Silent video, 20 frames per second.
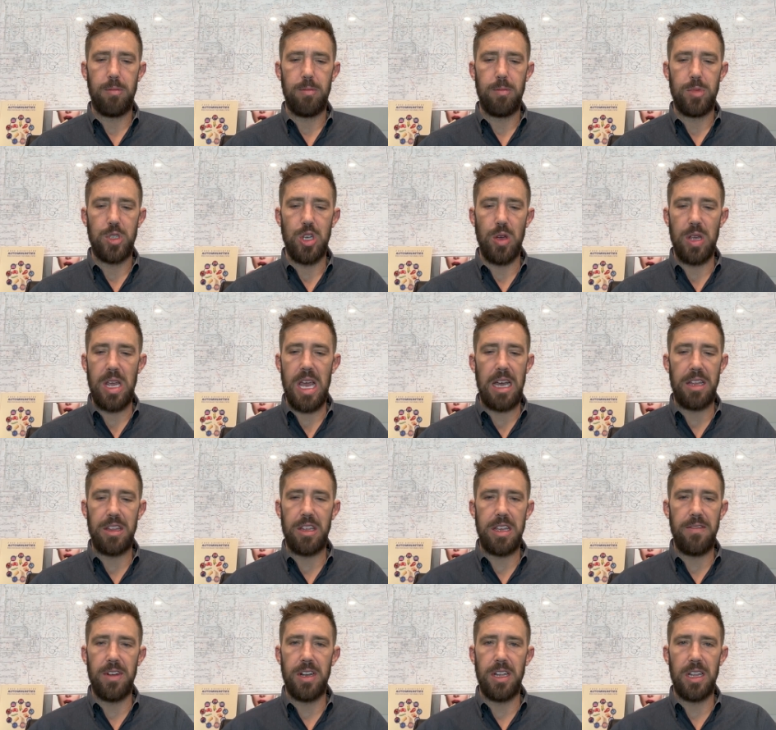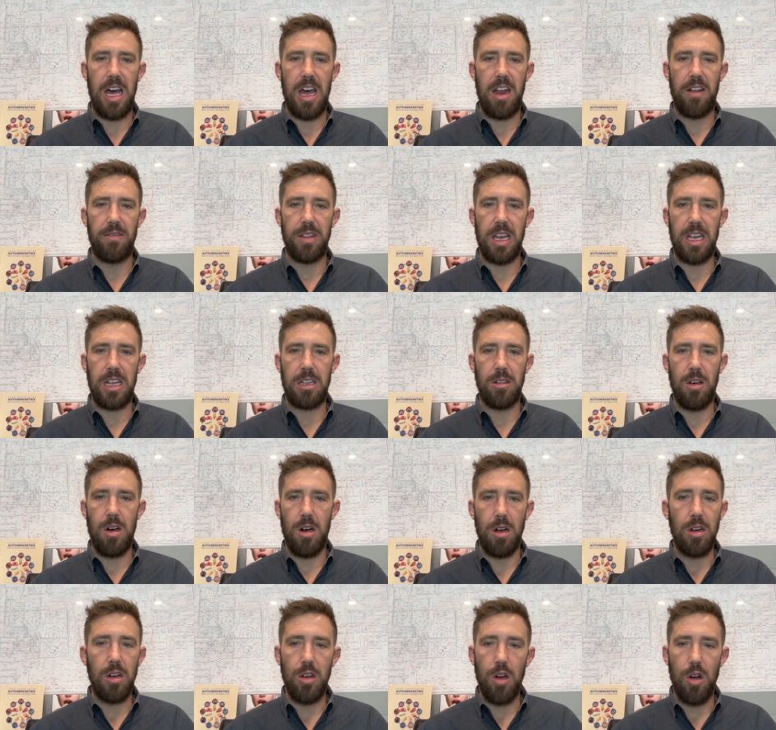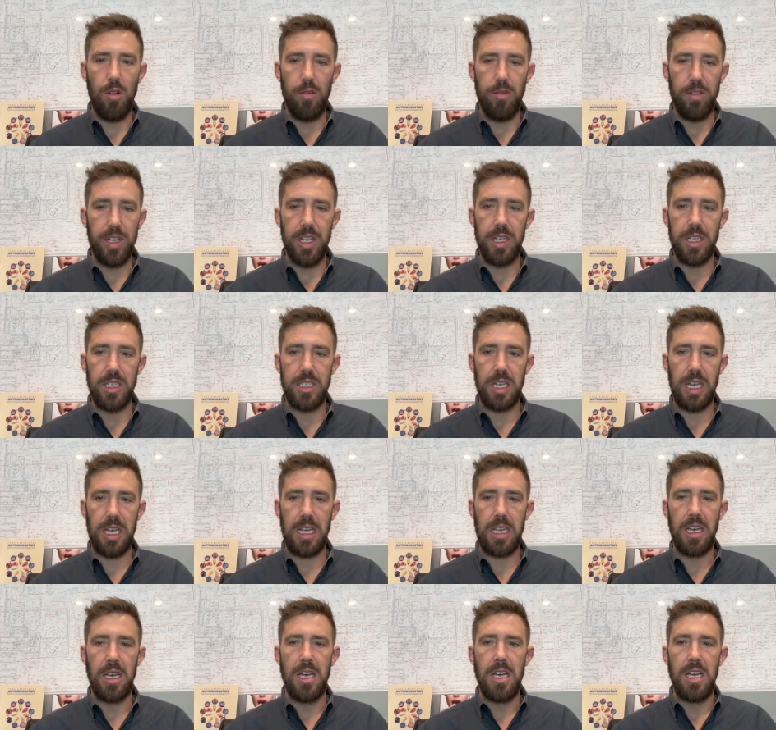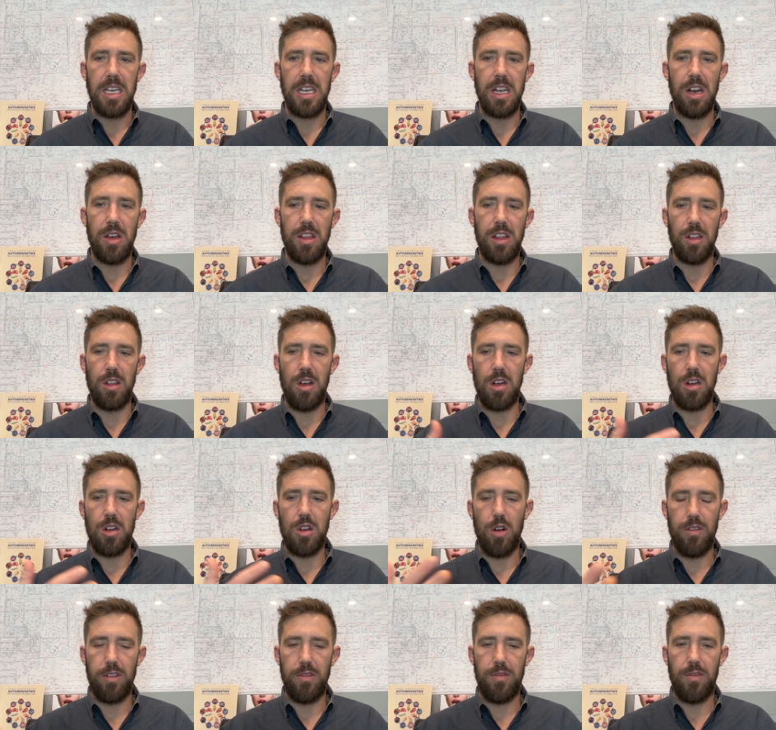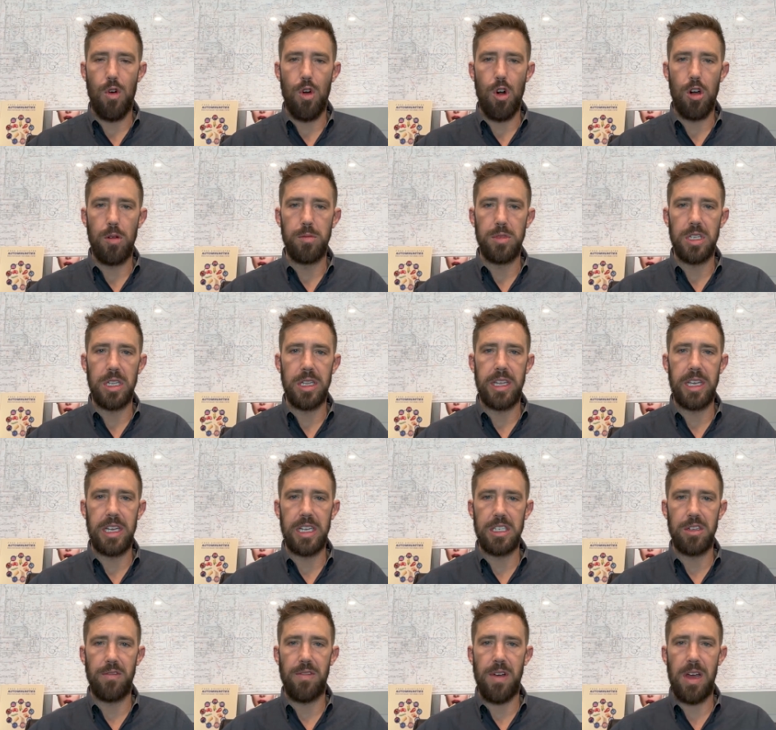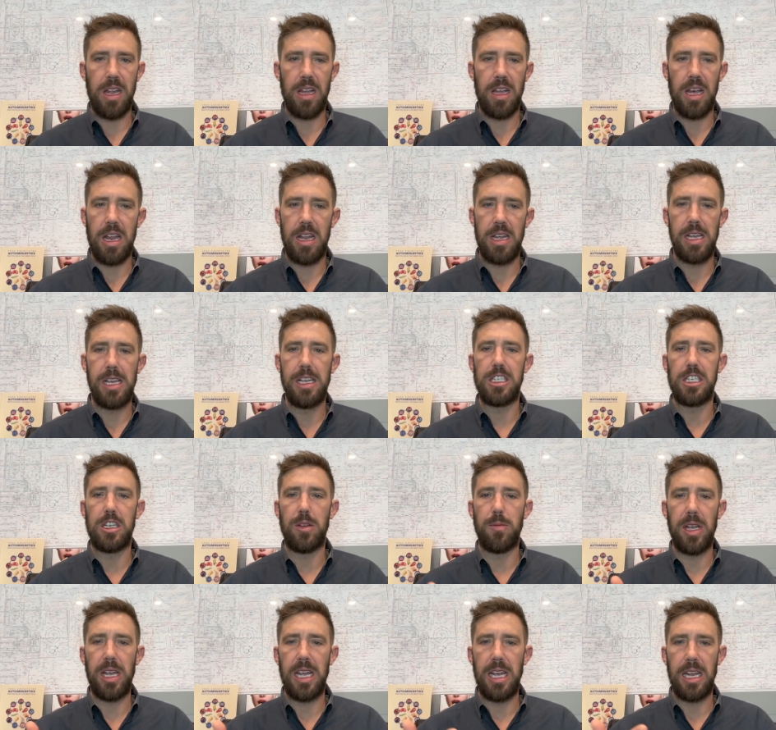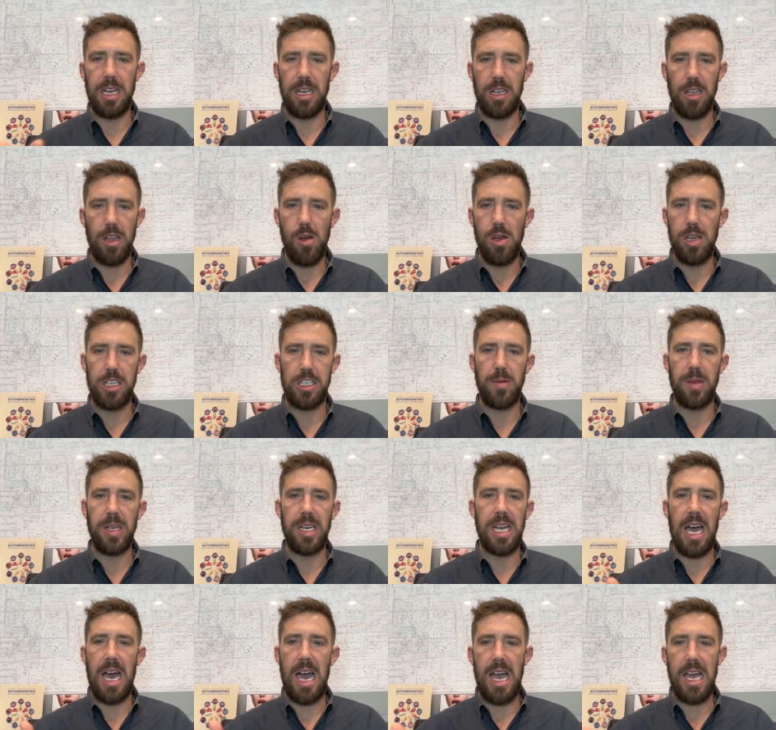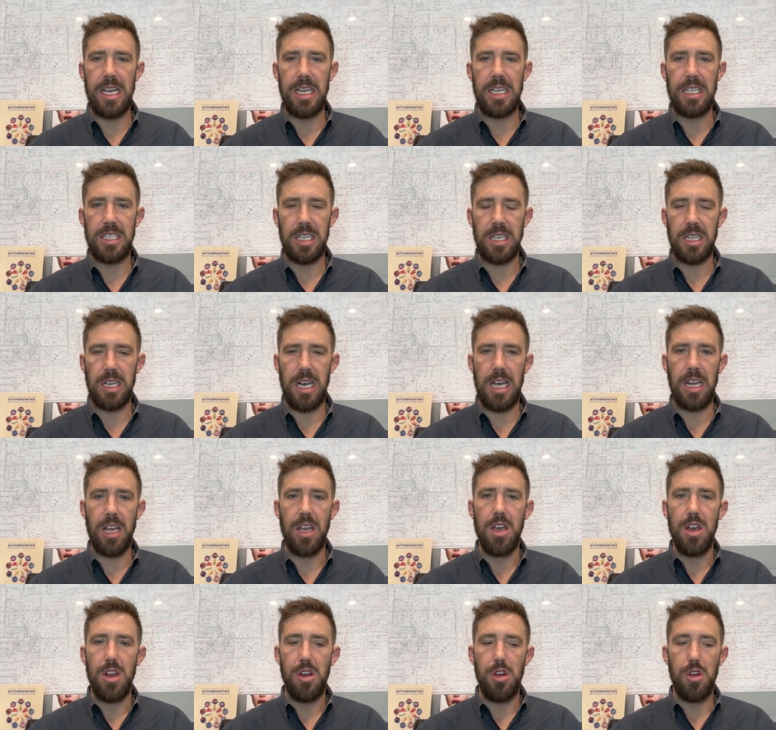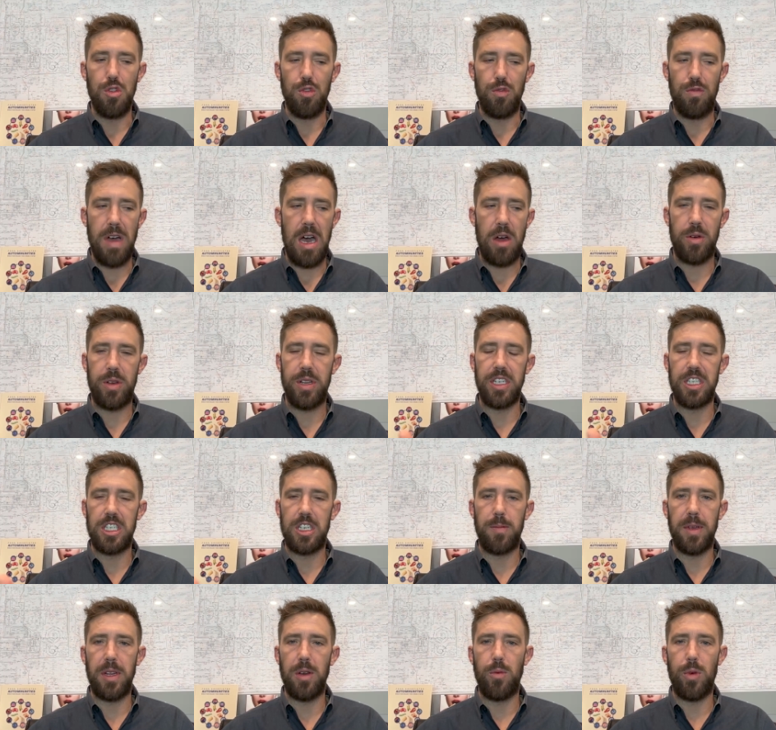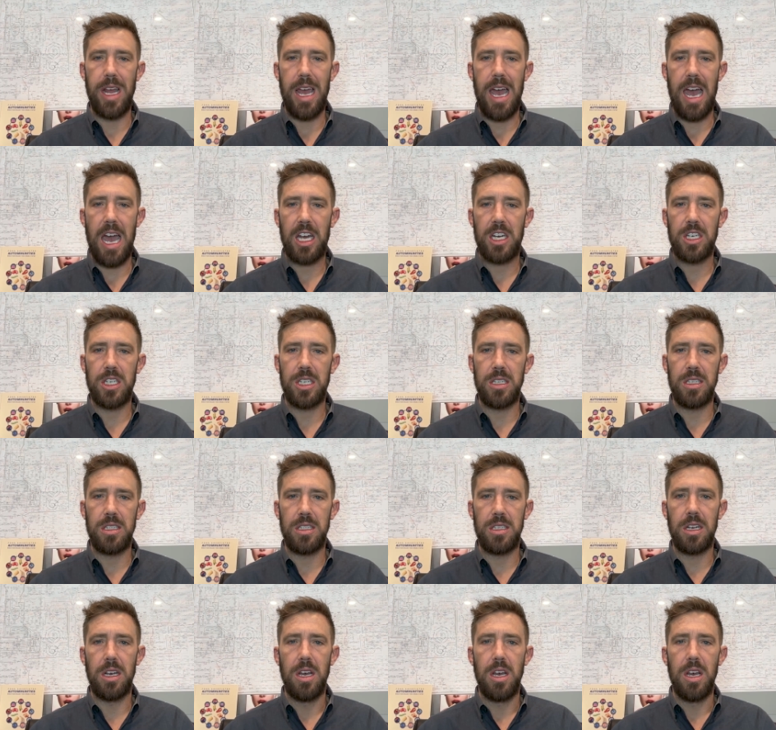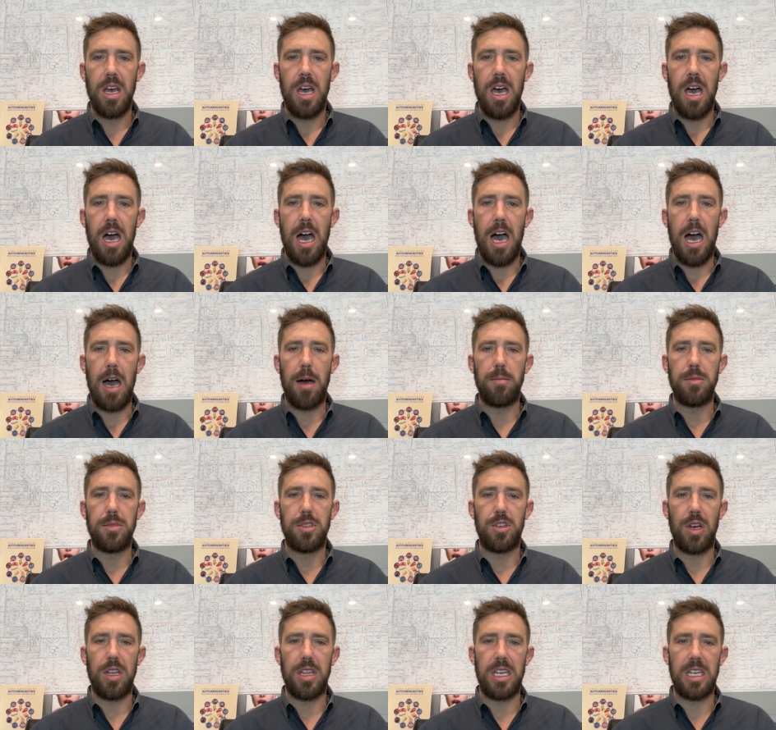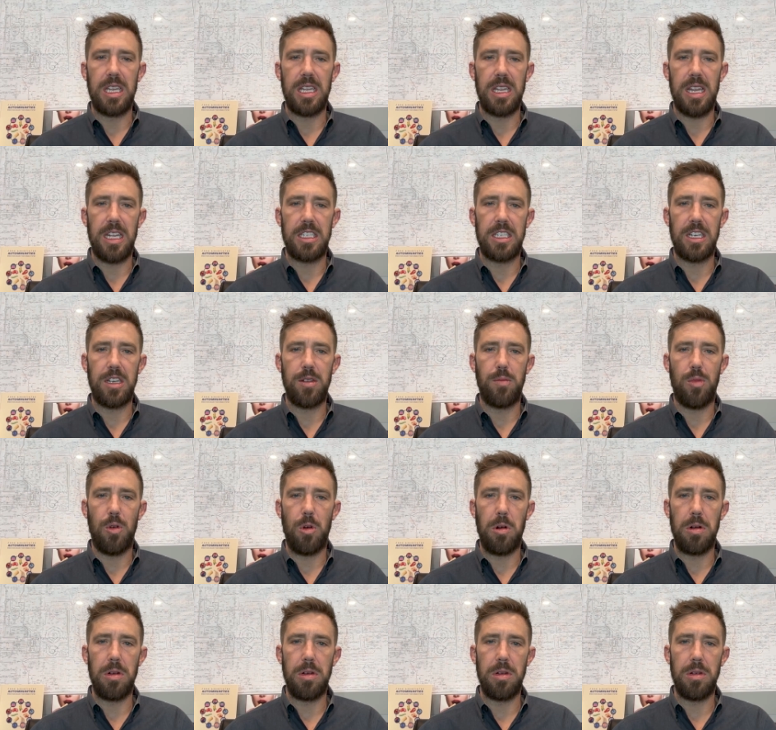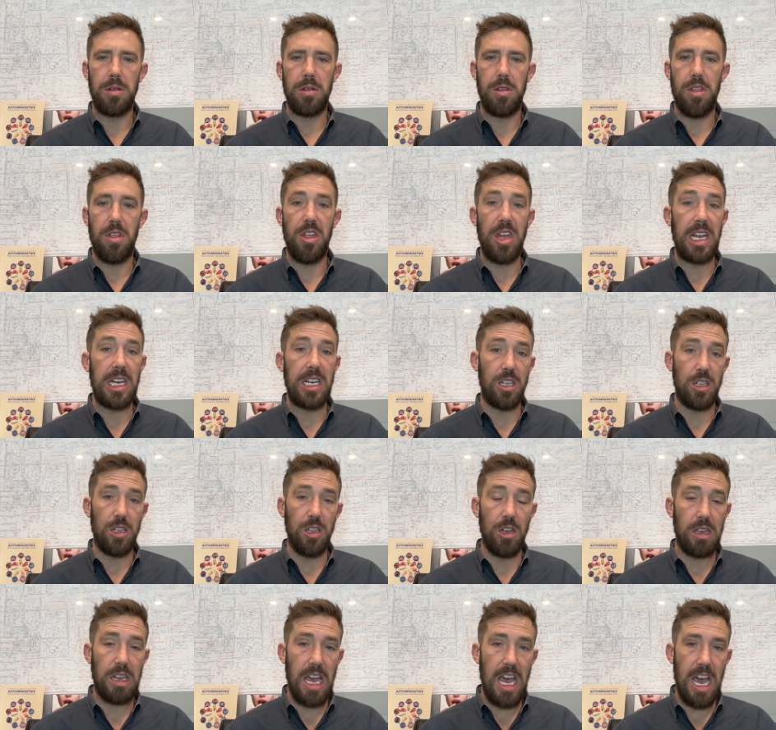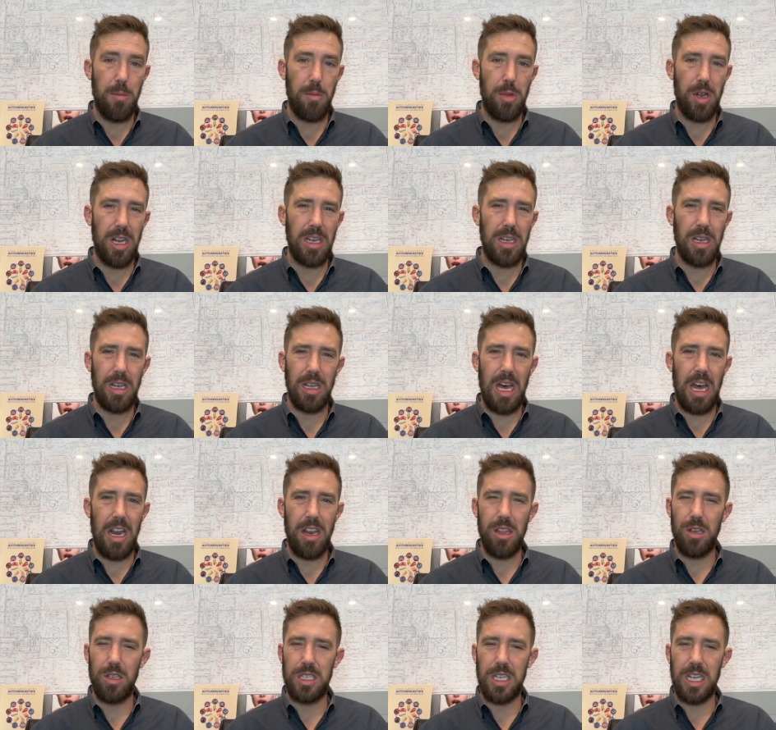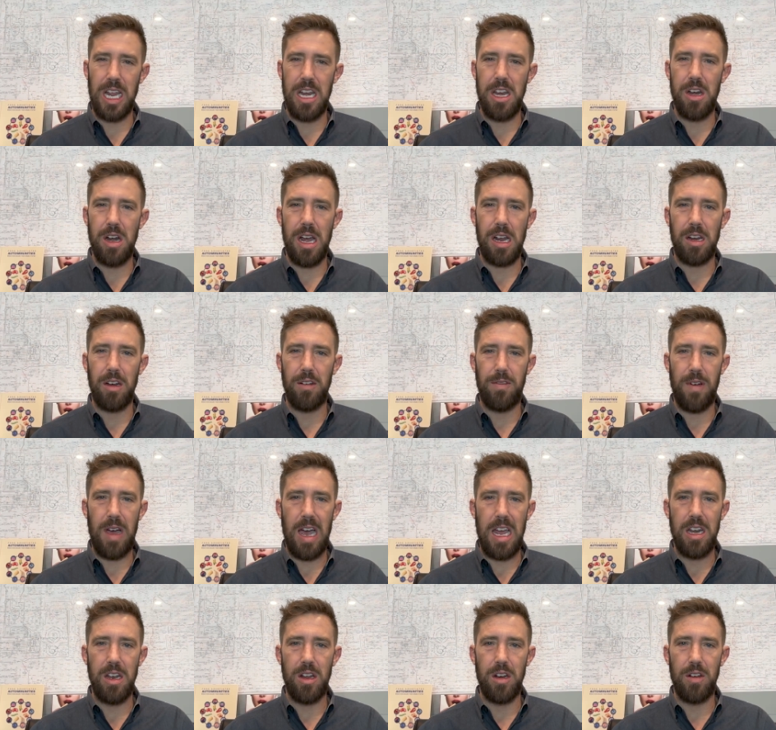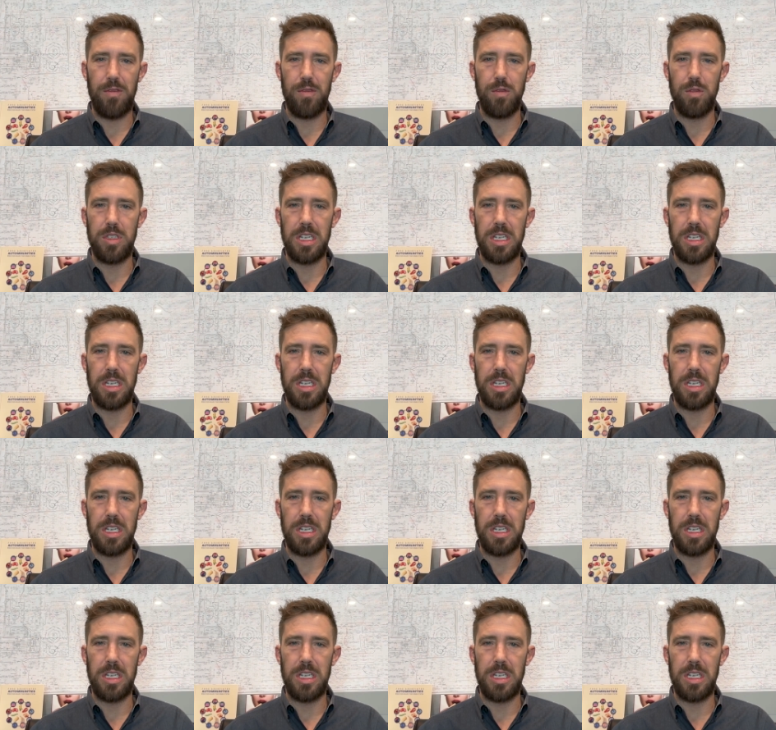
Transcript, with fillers: so yeah, even a lot of like long COVID is like, you know, in the long COVID forums and things, you'll find a lot of histamine and low histamine diets and like newfound histamine reactions. Um, so I think that that's an important thing to look at. But a, uh, a lot of those, again, you're not going to find on a food